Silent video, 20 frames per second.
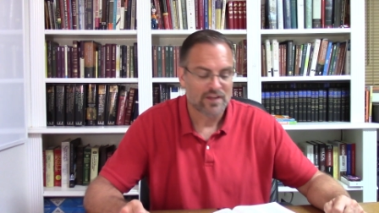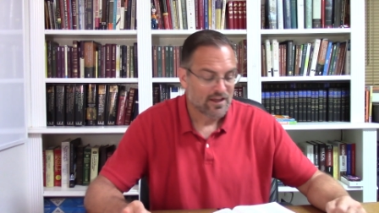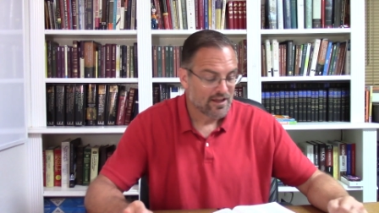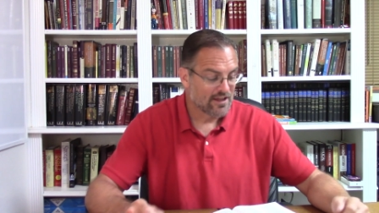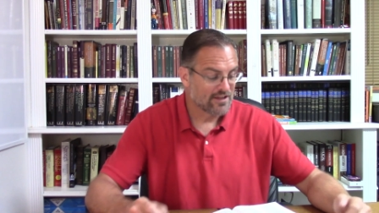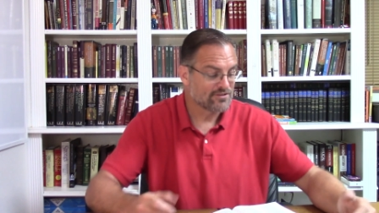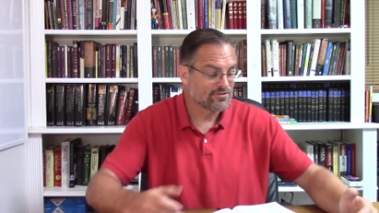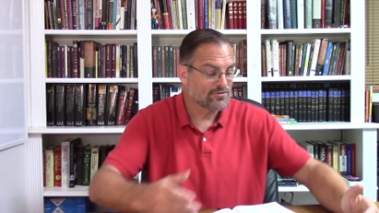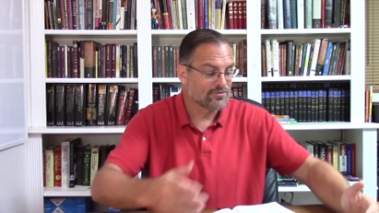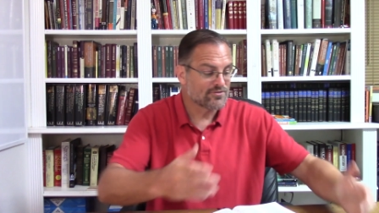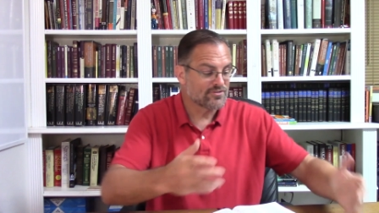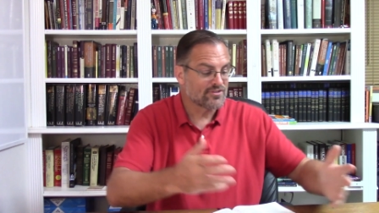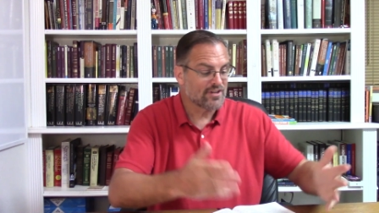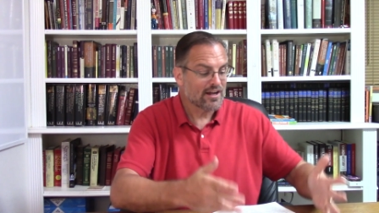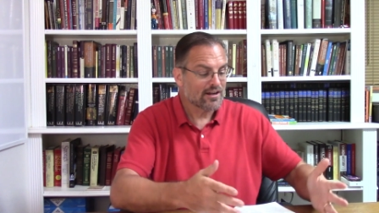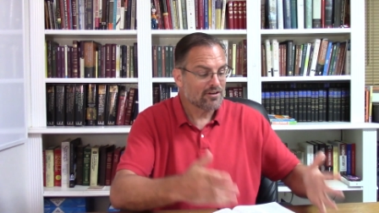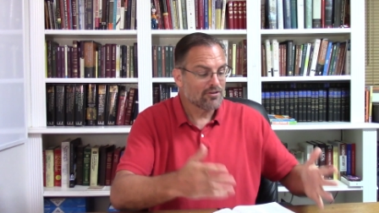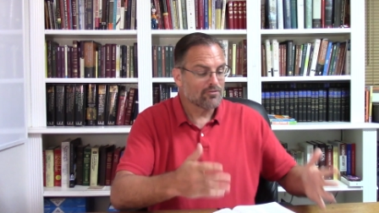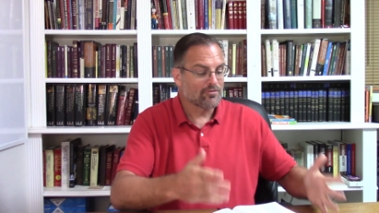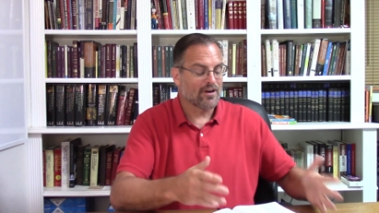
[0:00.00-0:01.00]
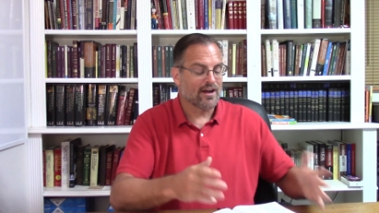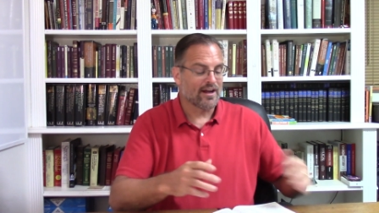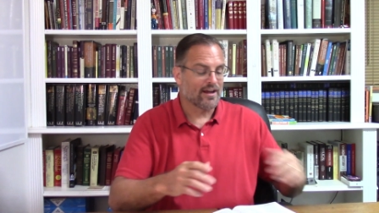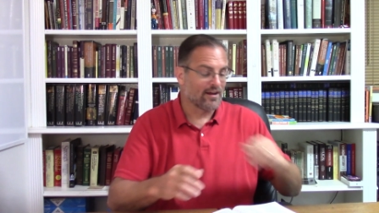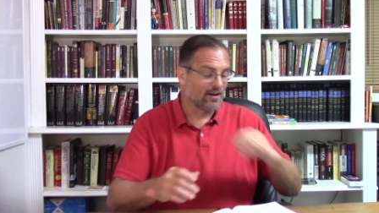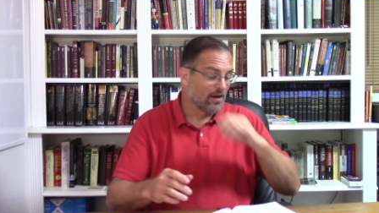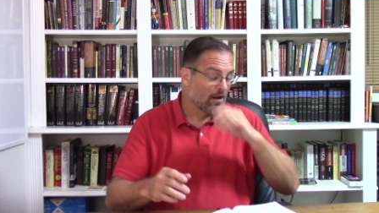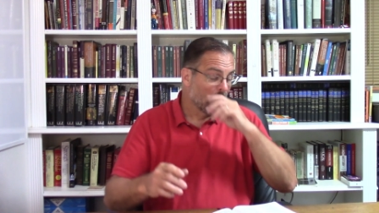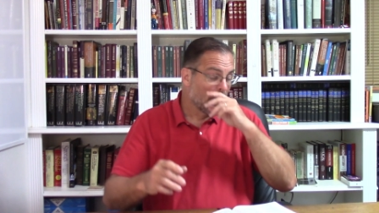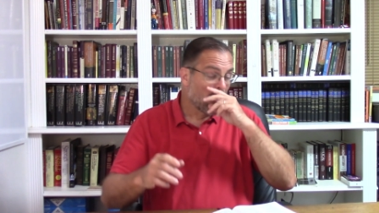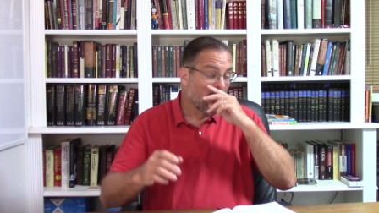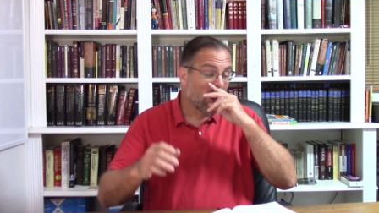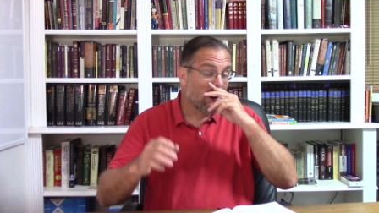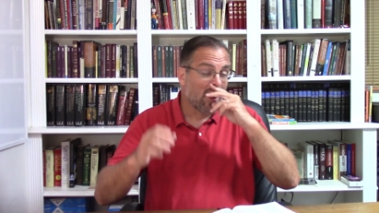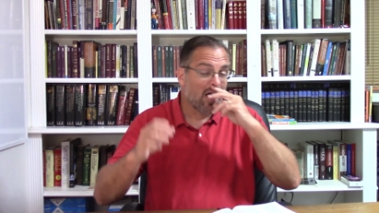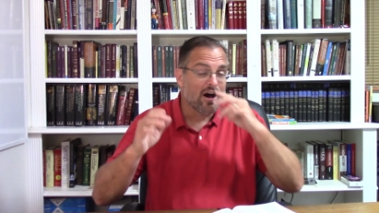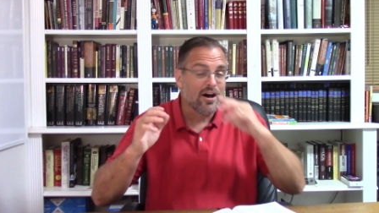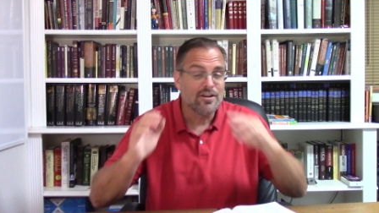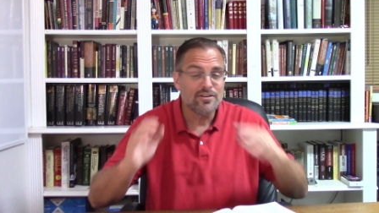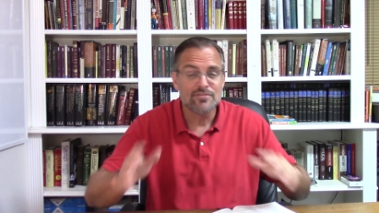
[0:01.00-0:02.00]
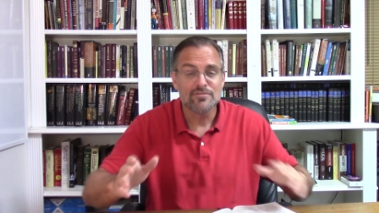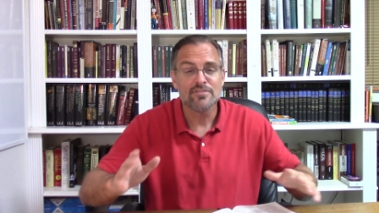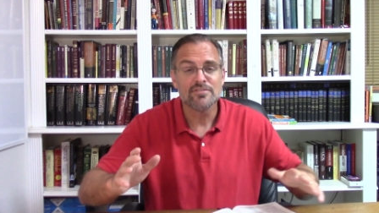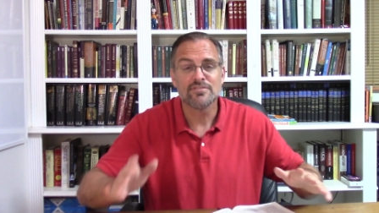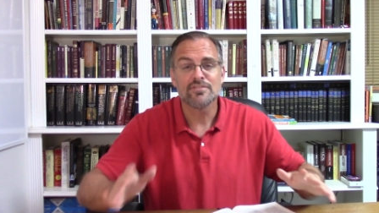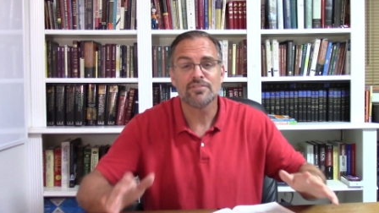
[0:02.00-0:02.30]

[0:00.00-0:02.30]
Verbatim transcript: And so Zechariah, hundreds